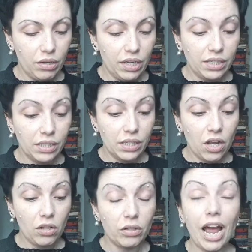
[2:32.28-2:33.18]
Is in the
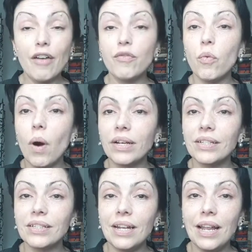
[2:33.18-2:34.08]
color F1,
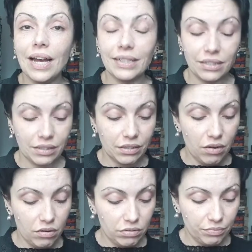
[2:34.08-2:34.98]
is the lightest
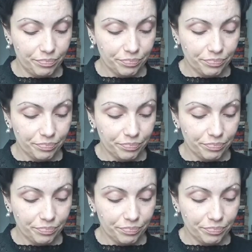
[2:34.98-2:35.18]
color.